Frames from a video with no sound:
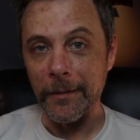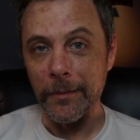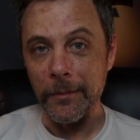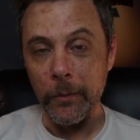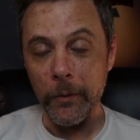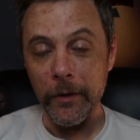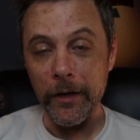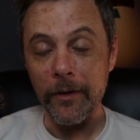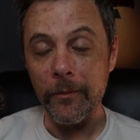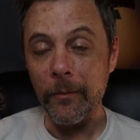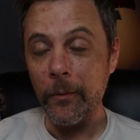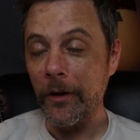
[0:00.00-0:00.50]

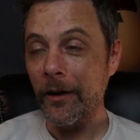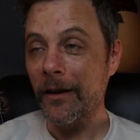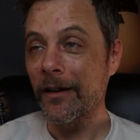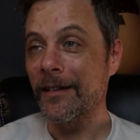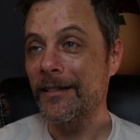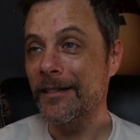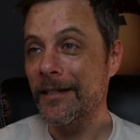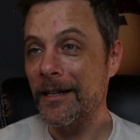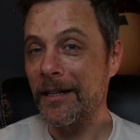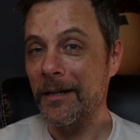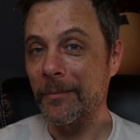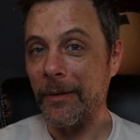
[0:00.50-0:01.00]
We're going to
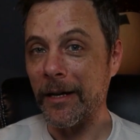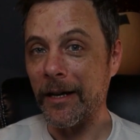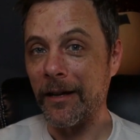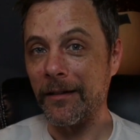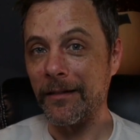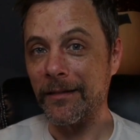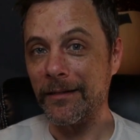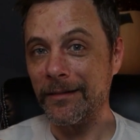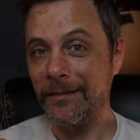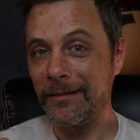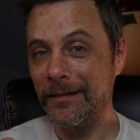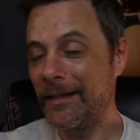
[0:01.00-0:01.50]
talk
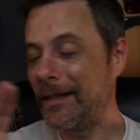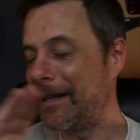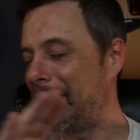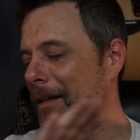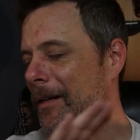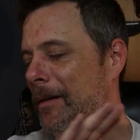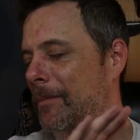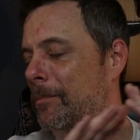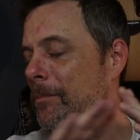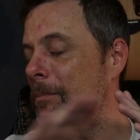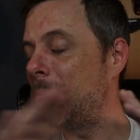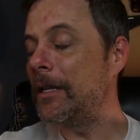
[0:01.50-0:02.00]
about
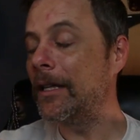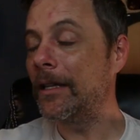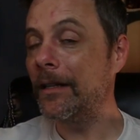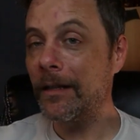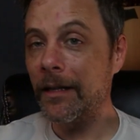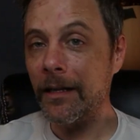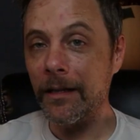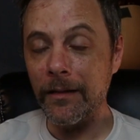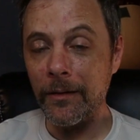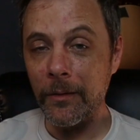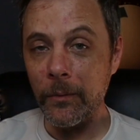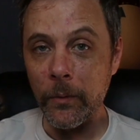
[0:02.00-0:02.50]
a
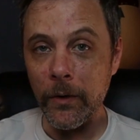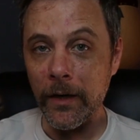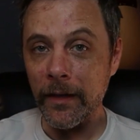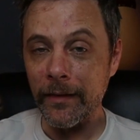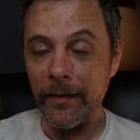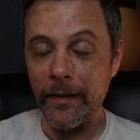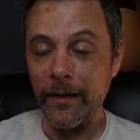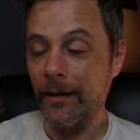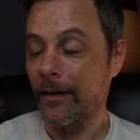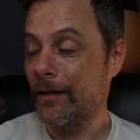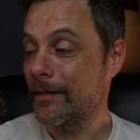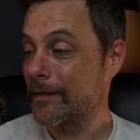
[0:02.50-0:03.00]
million and one
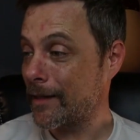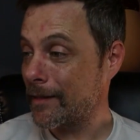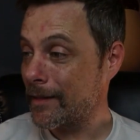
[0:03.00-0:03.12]
things.